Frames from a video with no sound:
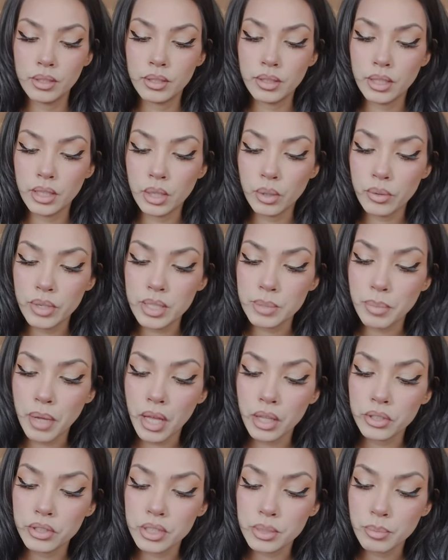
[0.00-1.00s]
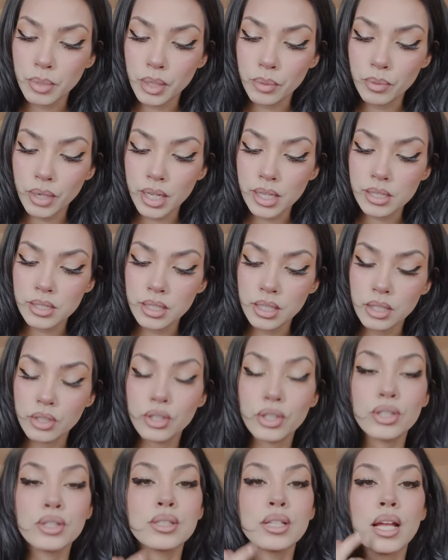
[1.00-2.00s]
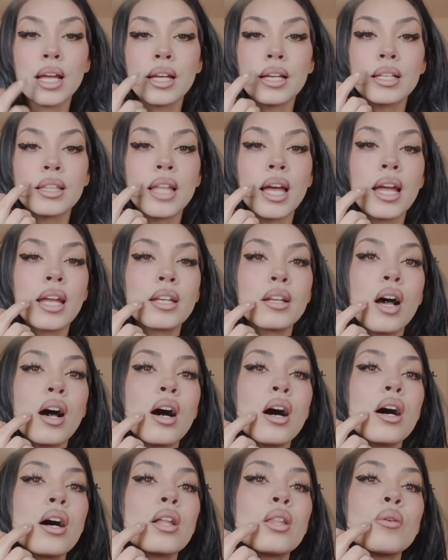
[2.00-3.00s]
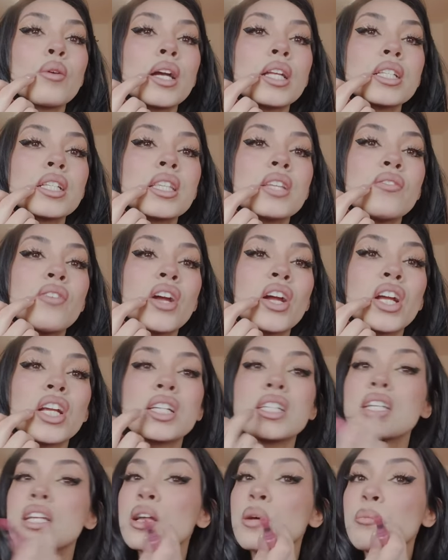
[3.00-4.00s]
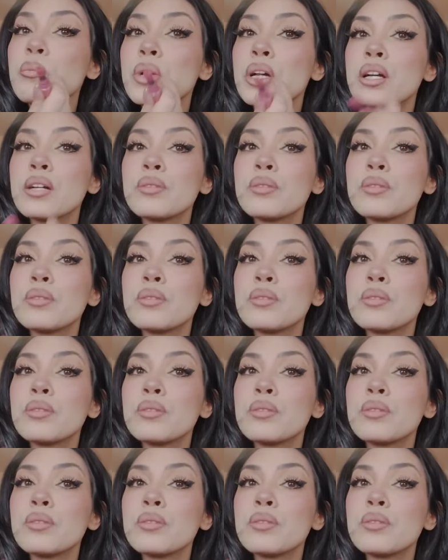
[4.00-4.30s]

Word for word: It always bothers me when I see girls like line all the way to the very tip.